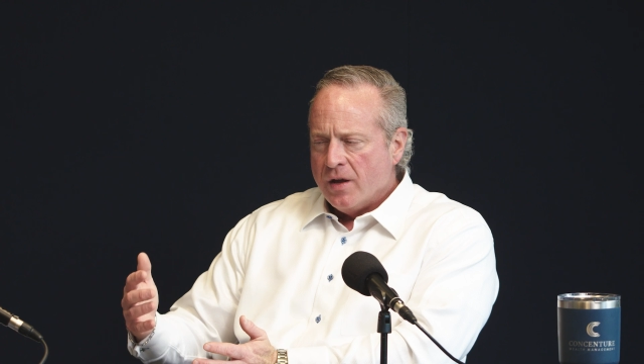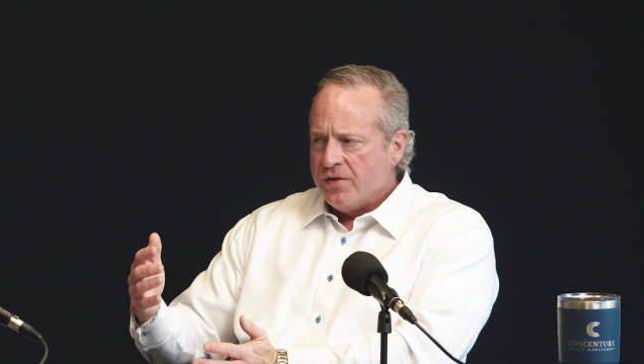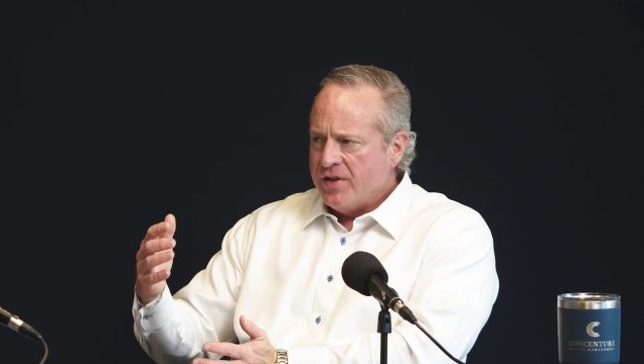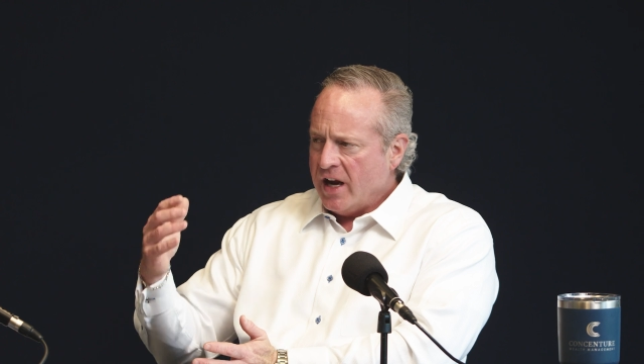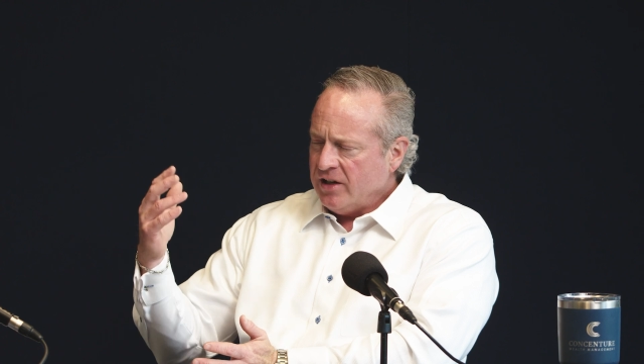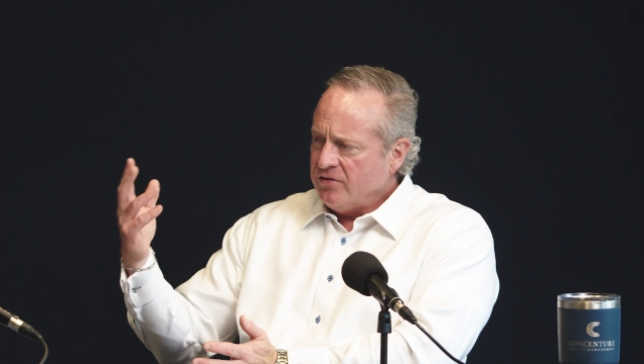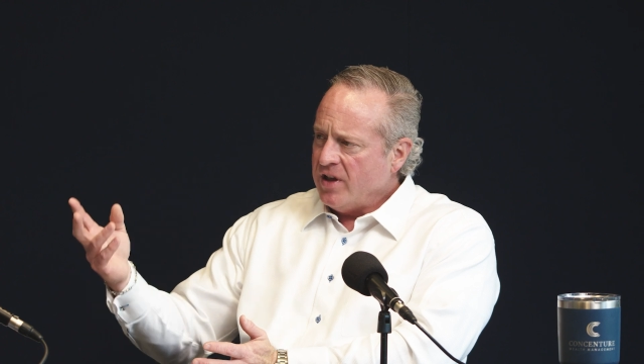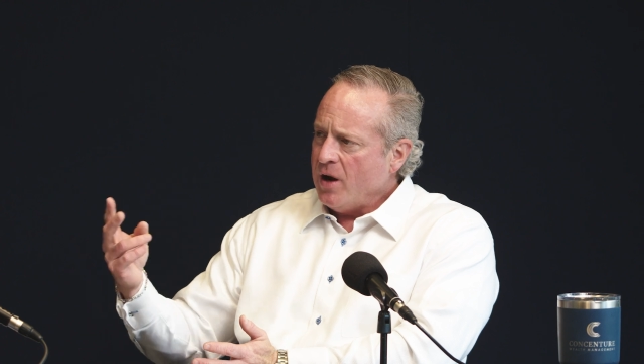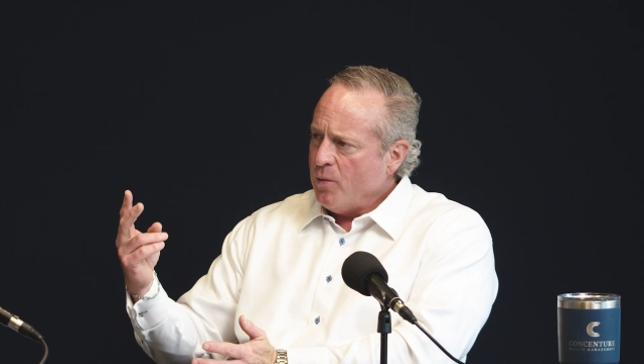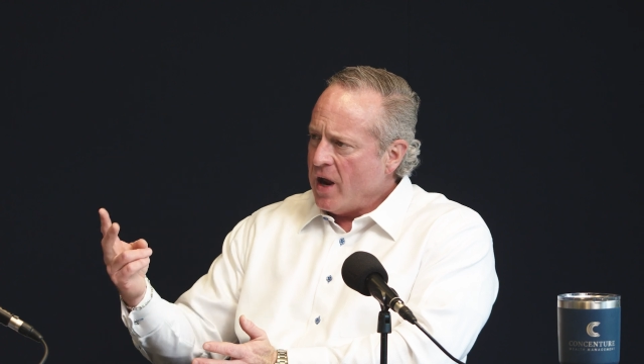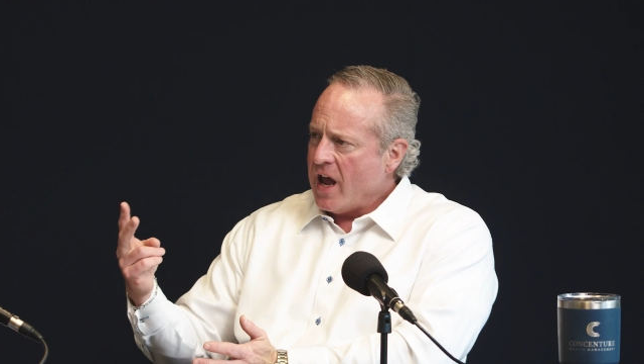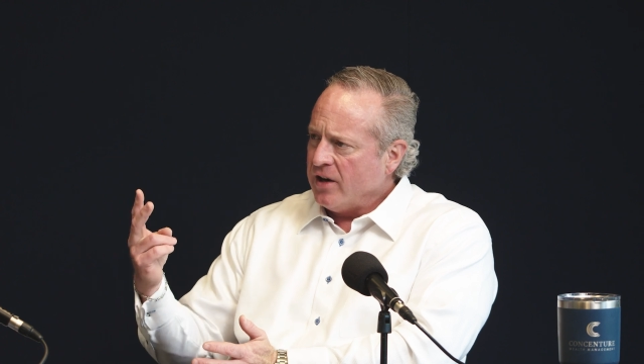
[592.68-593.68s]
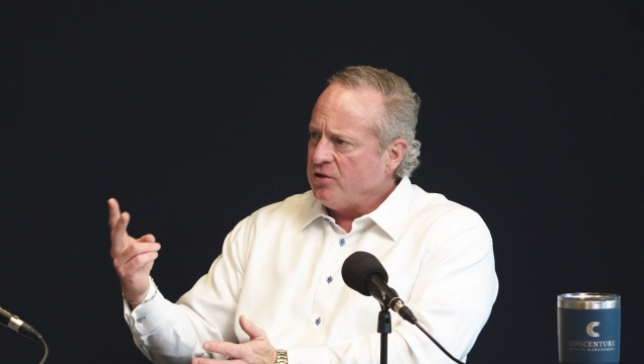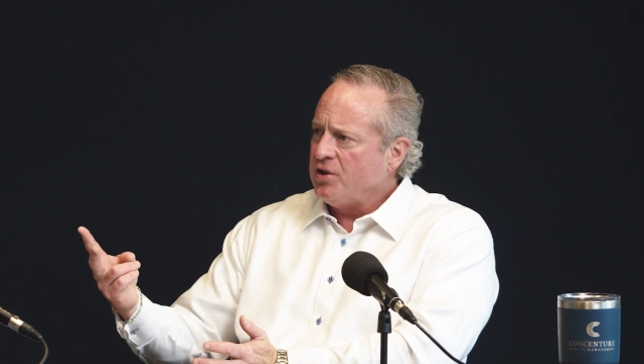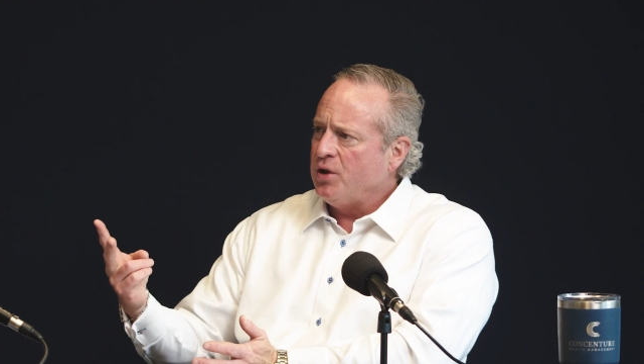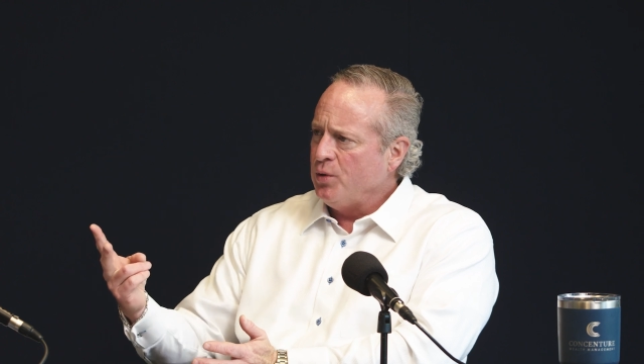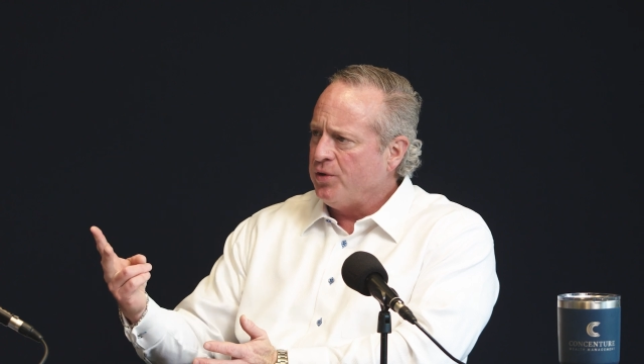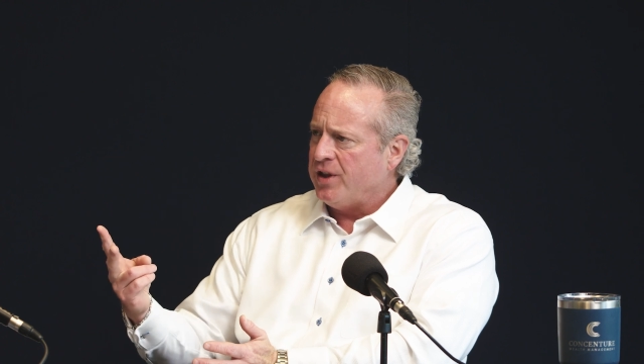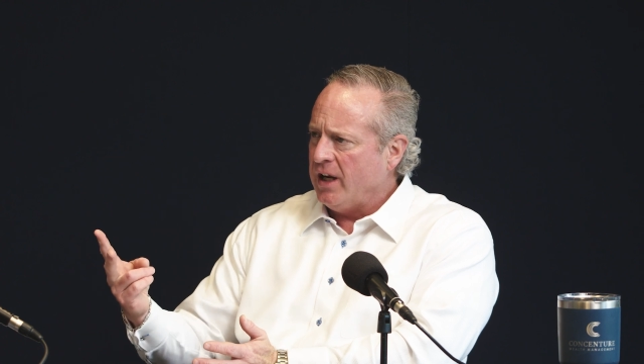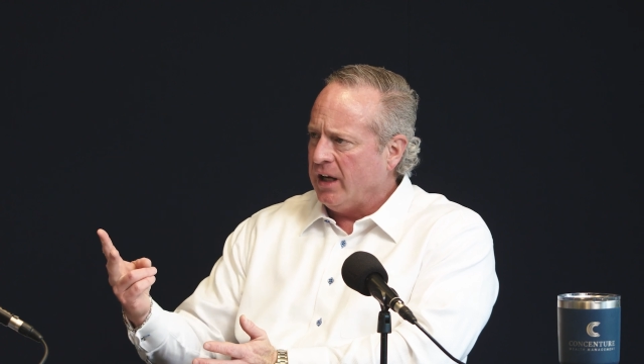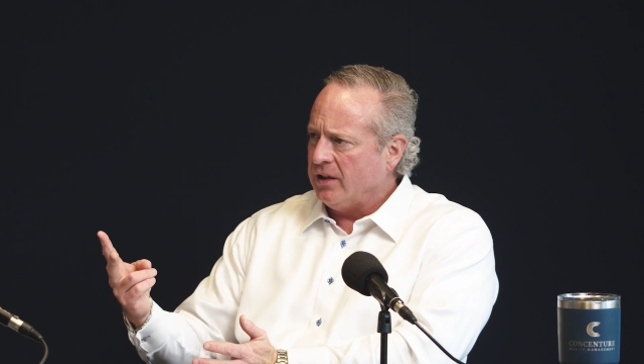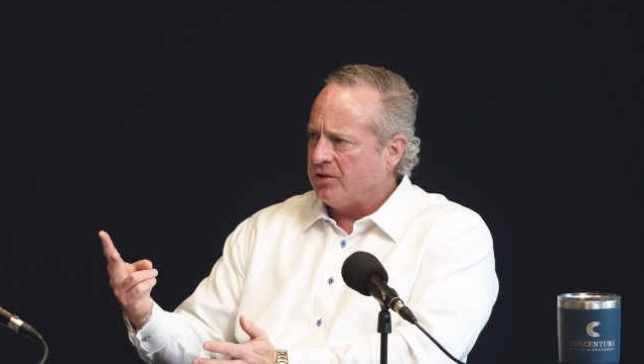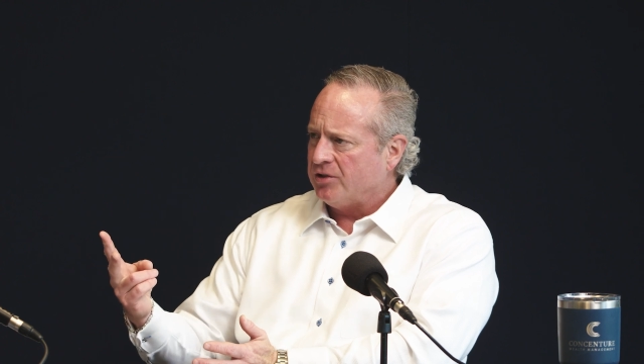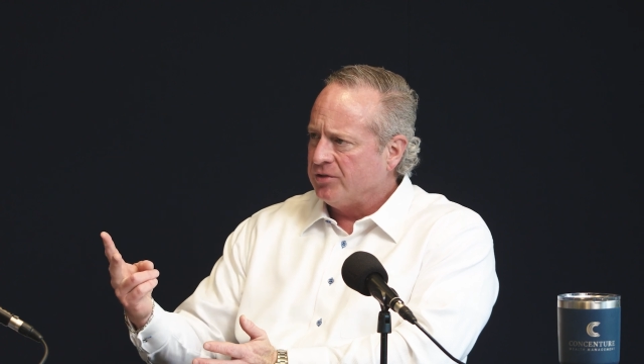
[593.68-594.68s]
they had two
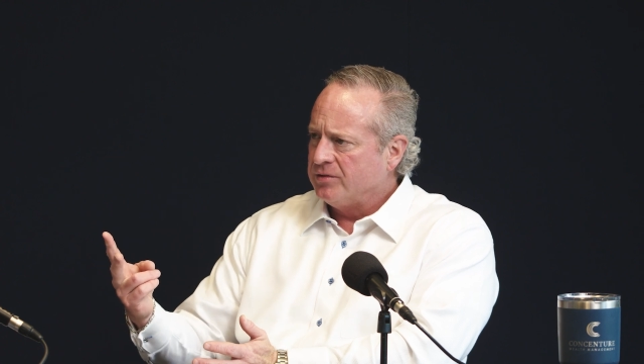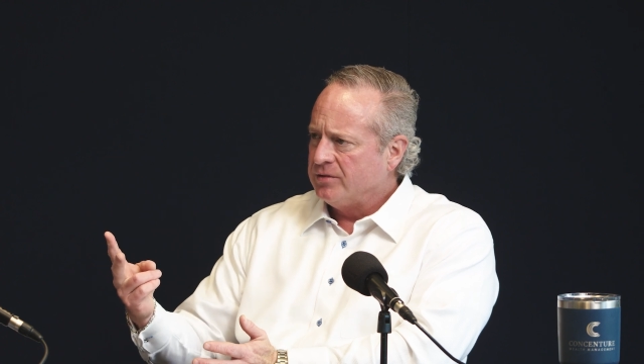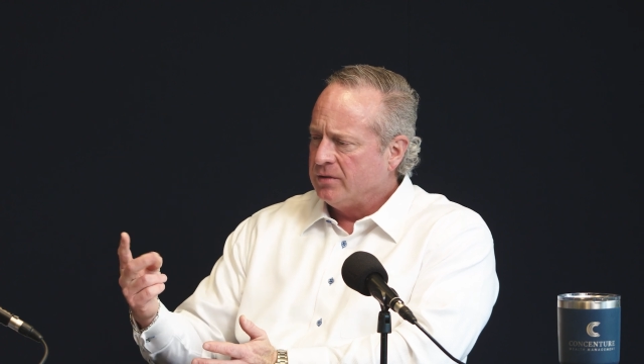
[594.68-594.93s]
things